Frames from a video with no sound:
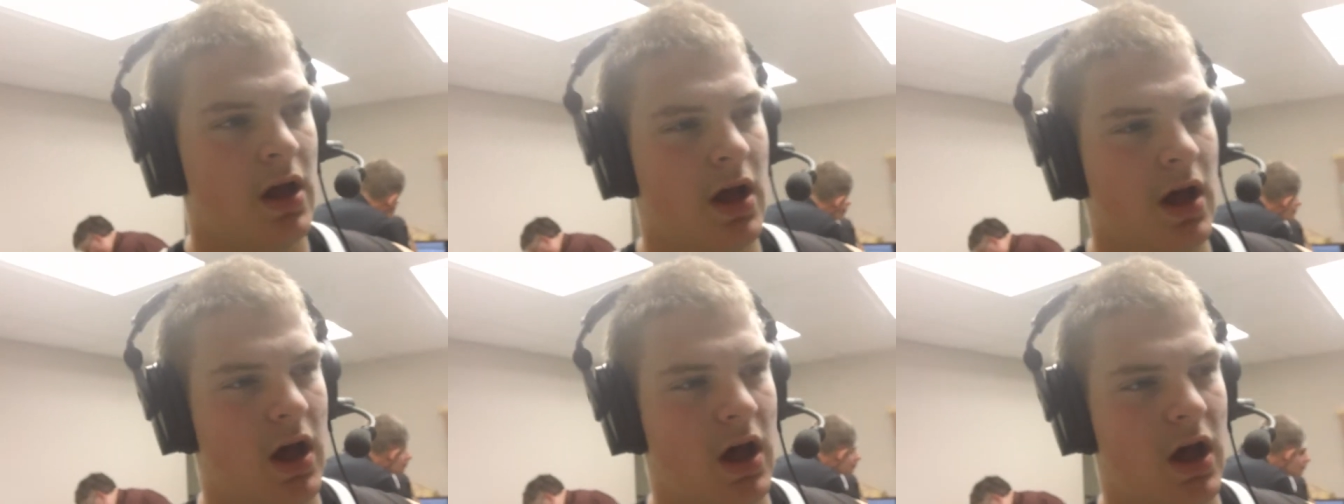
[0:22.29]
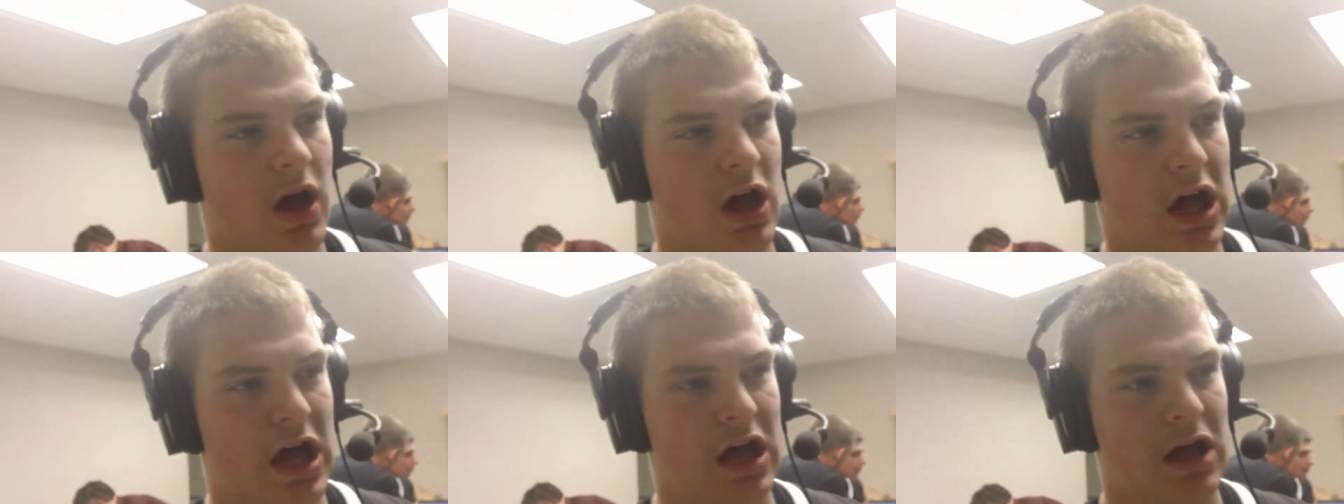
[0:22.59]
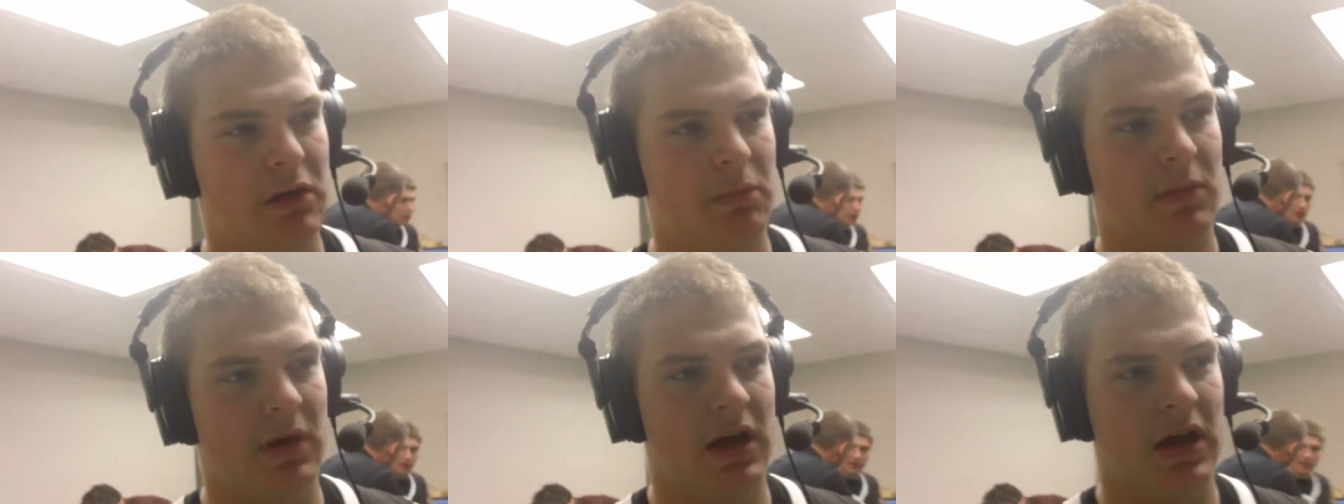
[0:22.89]

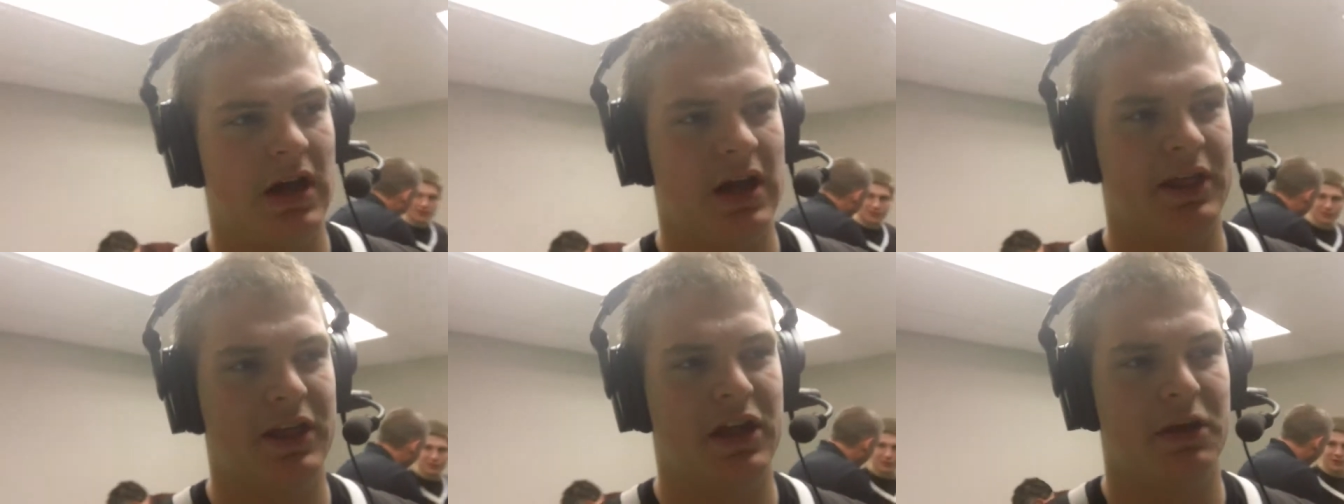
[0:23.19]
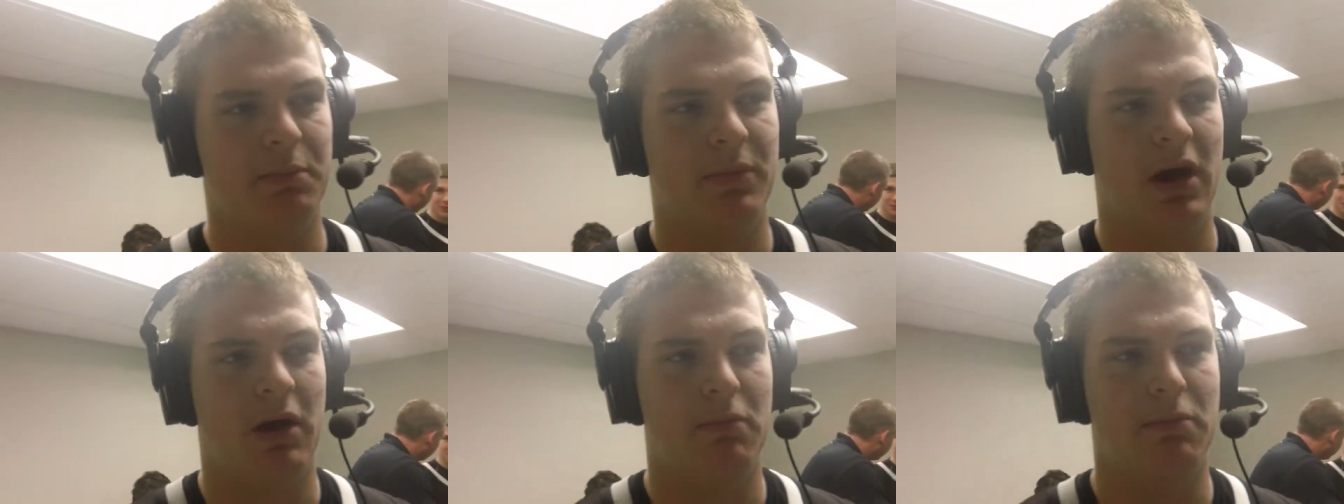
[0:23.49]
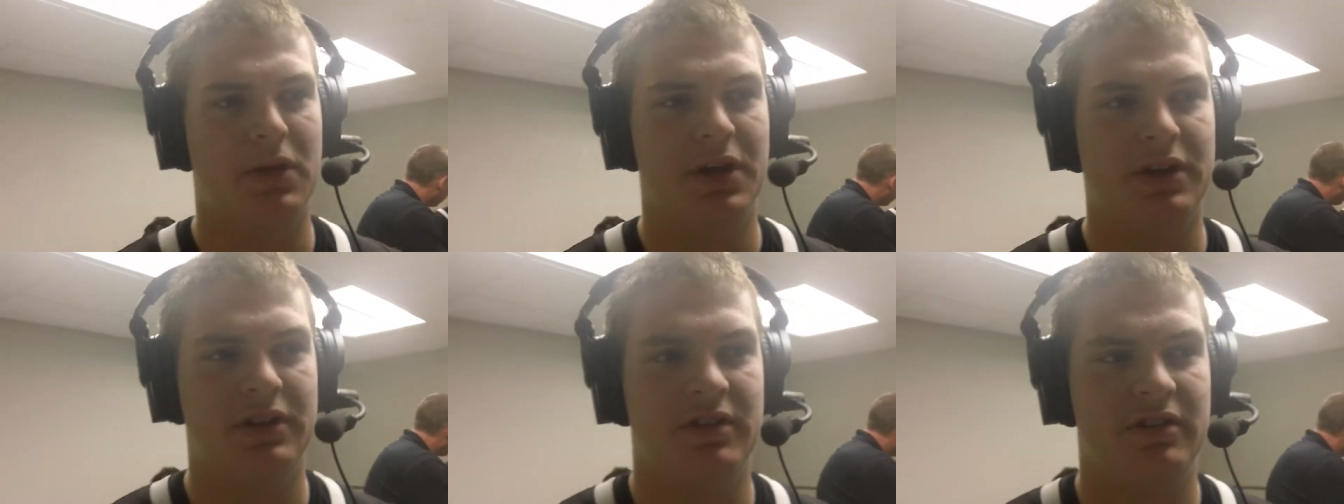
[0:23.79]
I think about
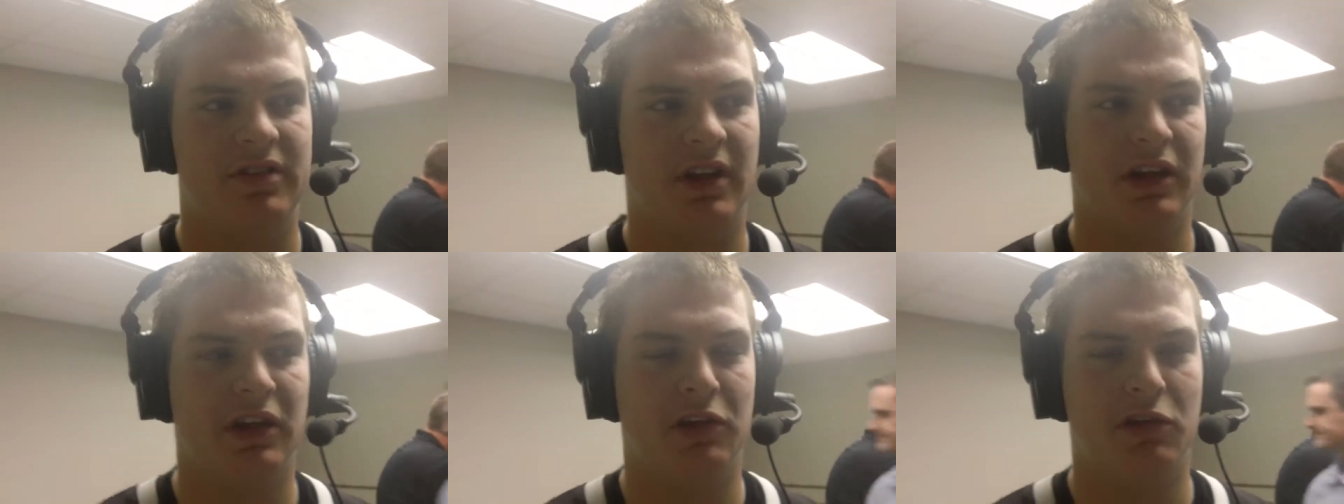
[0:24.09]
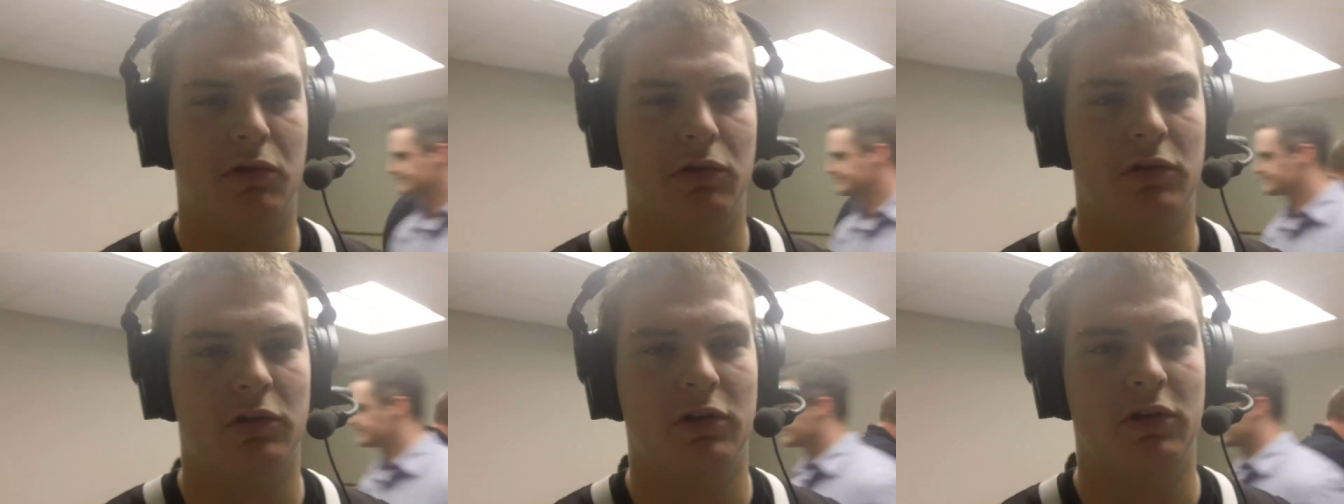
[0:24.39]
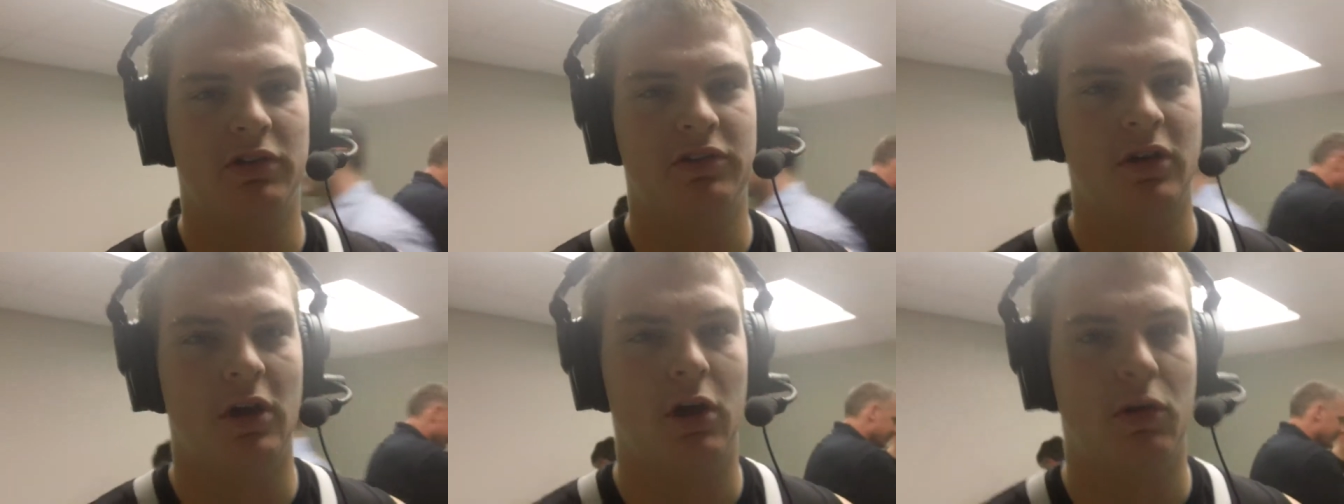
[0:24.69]
mid-second quarter
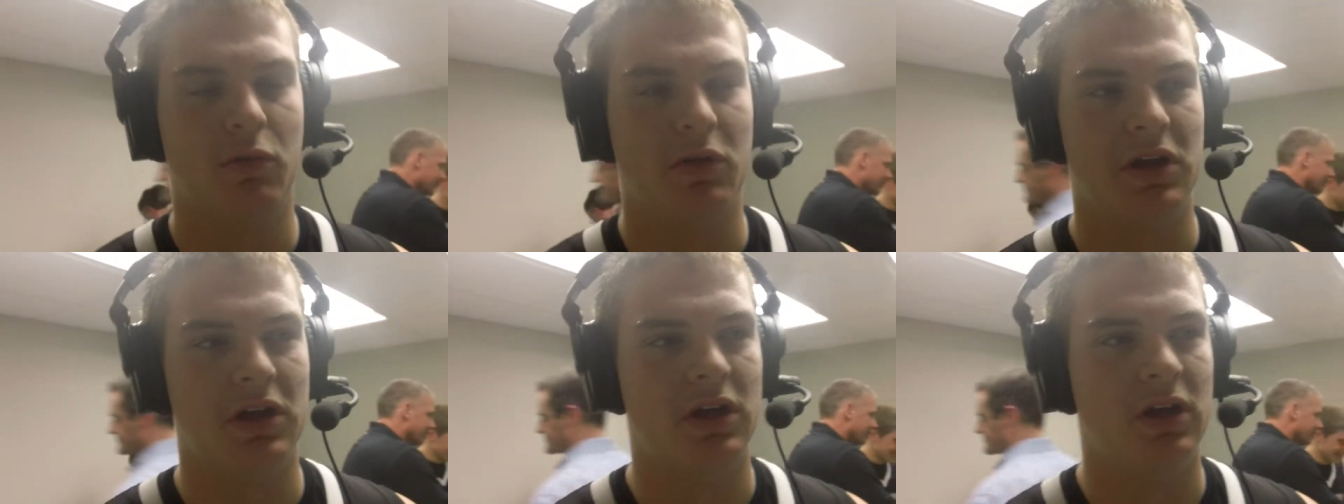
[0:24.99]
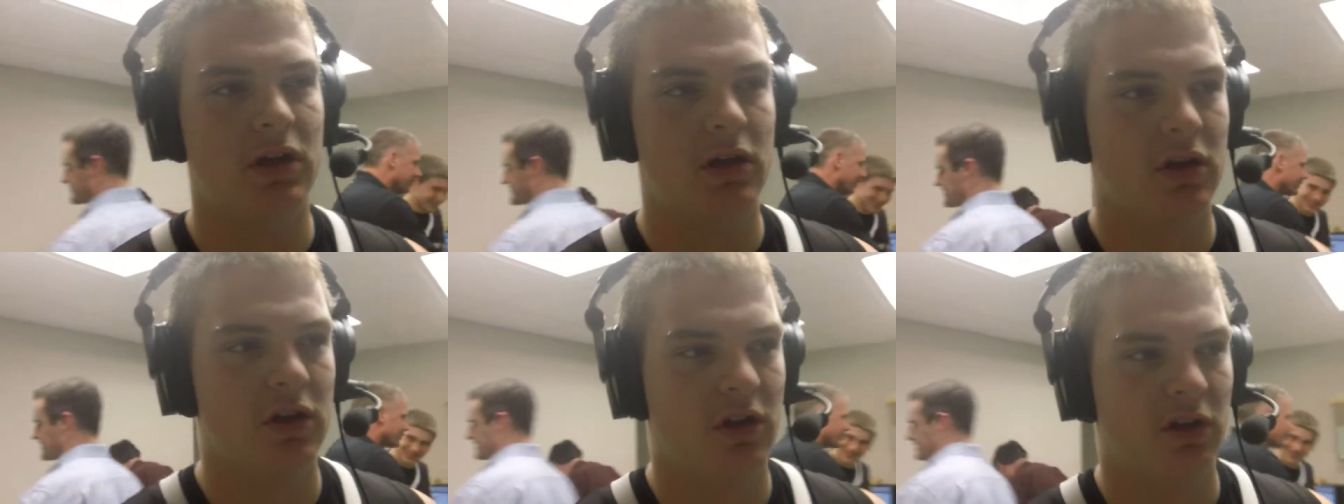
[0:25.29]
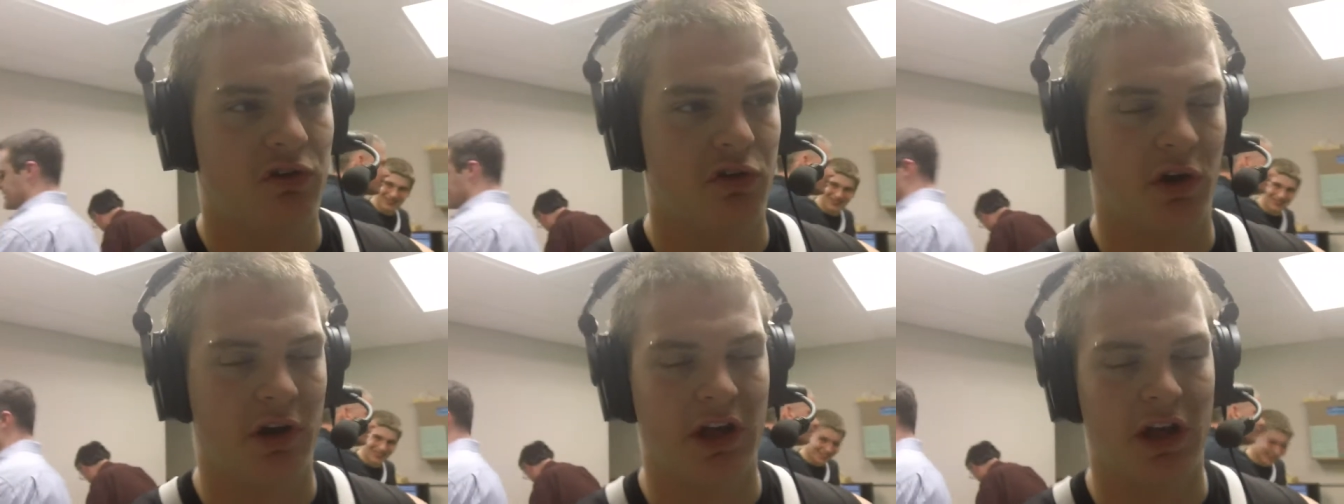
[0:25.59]
or so, we
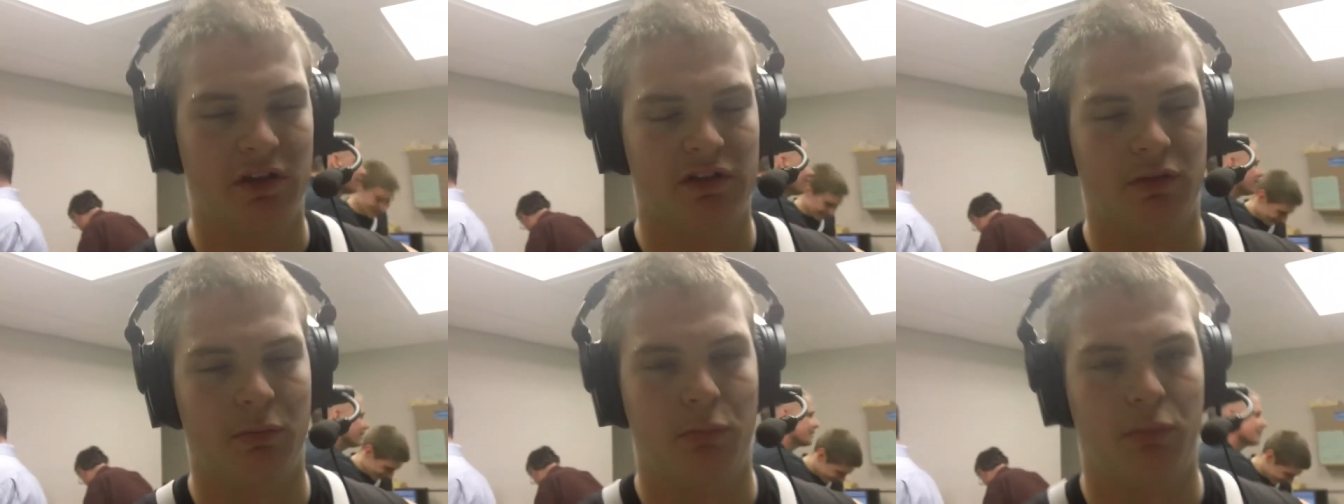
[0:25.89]
started getting some